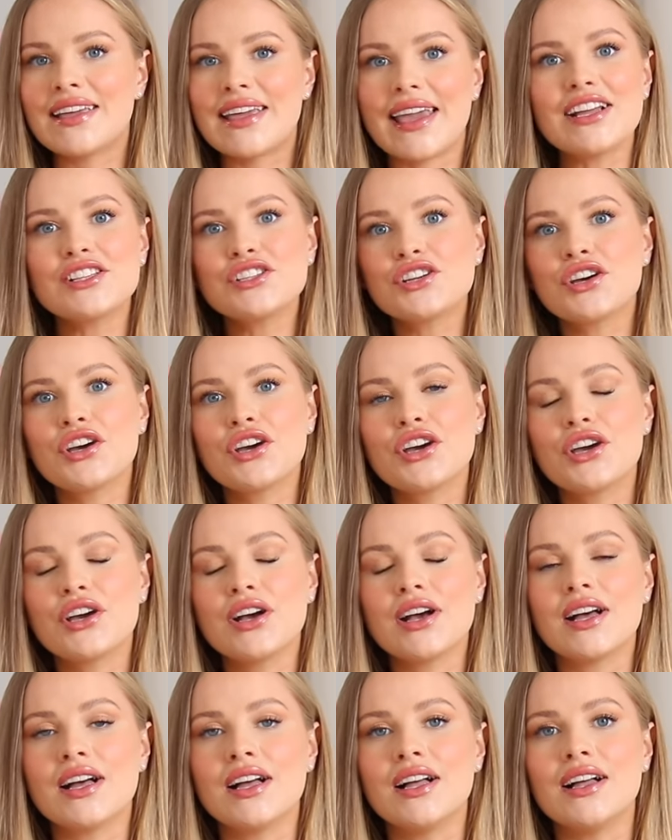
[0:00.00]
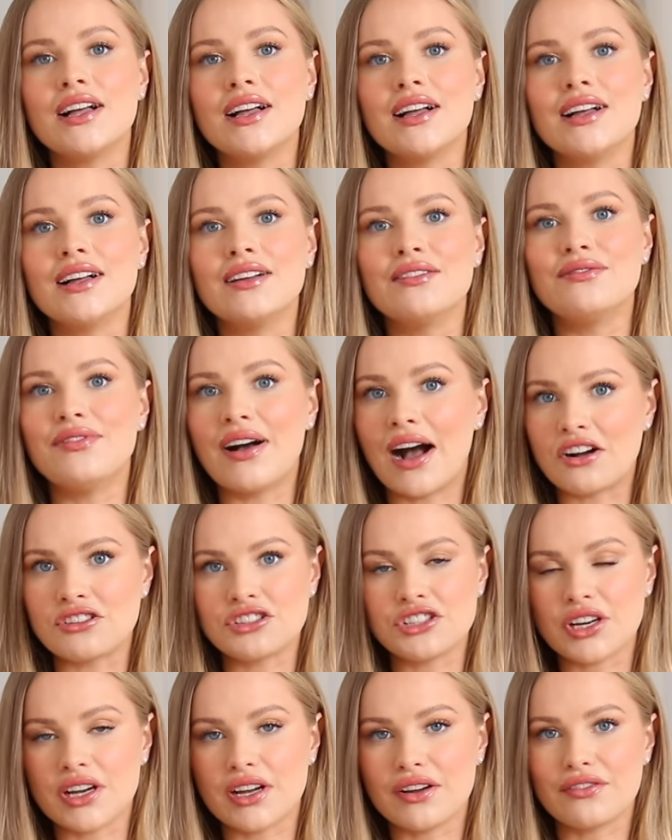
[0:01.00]
get her a
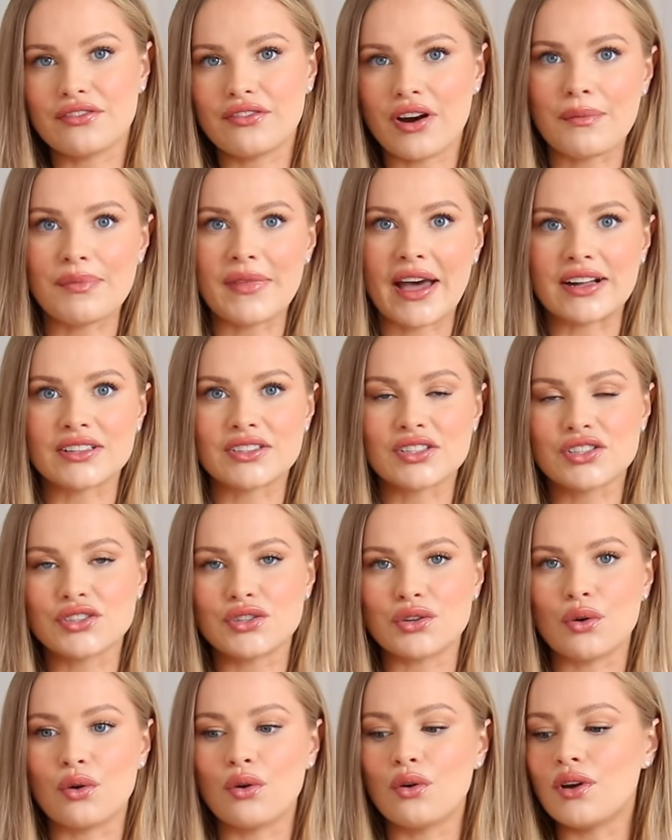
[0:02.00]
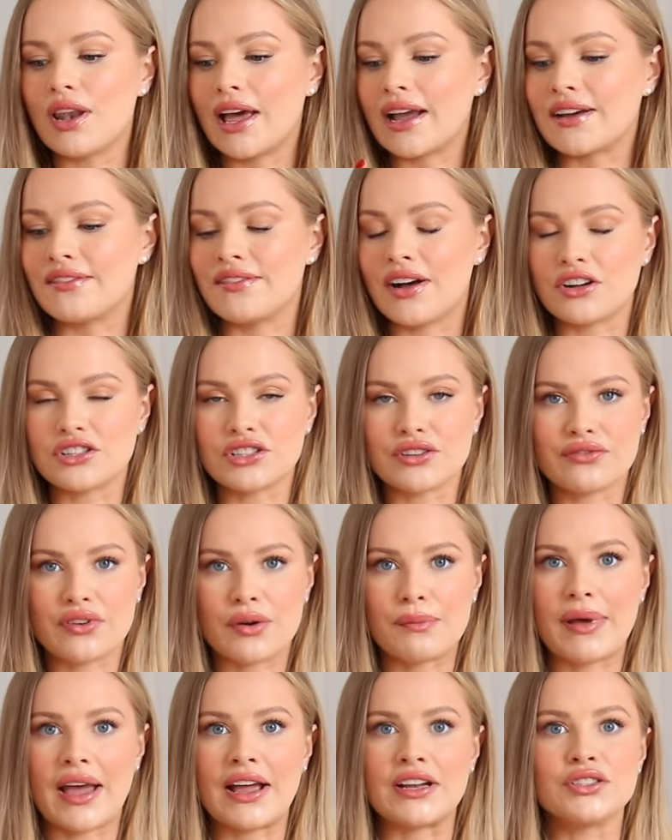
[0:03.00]
voucher from that store, like a voucher
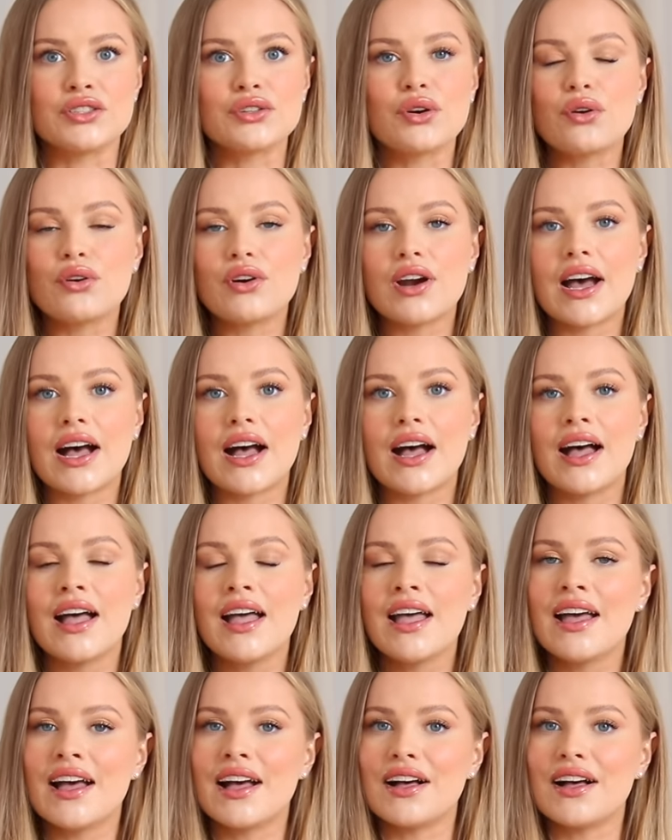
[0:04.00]
from Pandora,